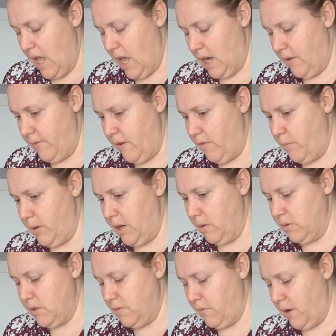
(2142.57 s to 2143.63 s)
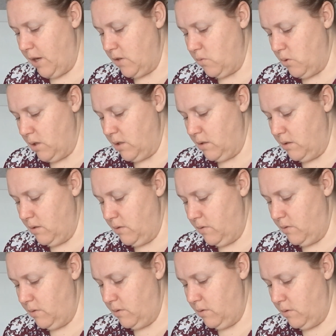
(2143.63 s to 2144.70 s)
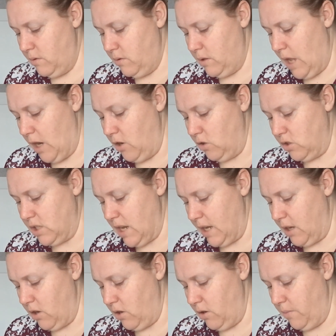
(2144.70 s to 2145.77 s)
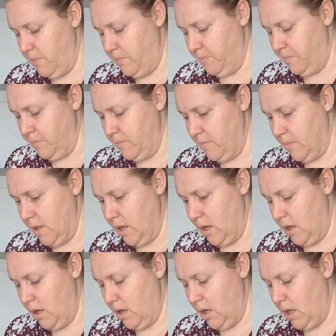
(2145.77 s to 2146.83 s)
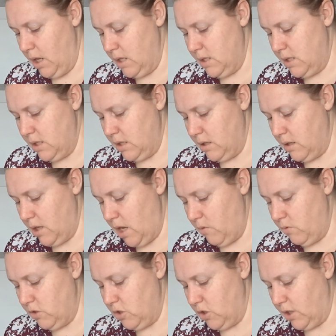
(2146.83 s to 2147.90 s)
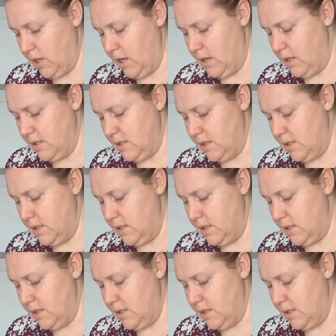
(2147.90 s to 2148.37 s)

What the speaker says: And I've never been able to find one that looks like her until I was looking at